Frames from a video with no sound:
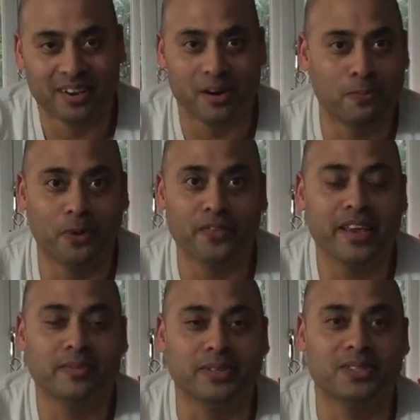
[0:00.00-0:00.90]
Oh, poor
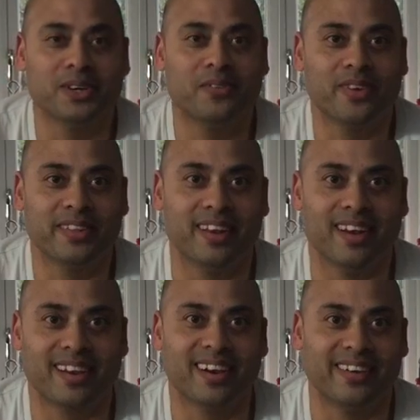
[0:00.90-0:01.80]
neighbors, hopefully they
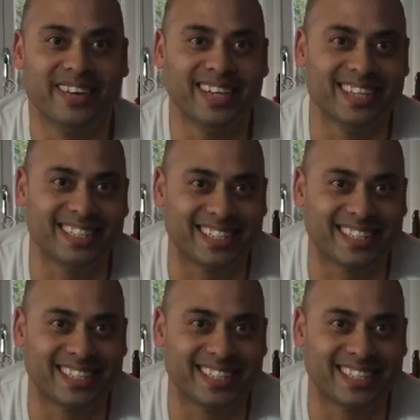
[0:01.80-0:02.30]
like curry.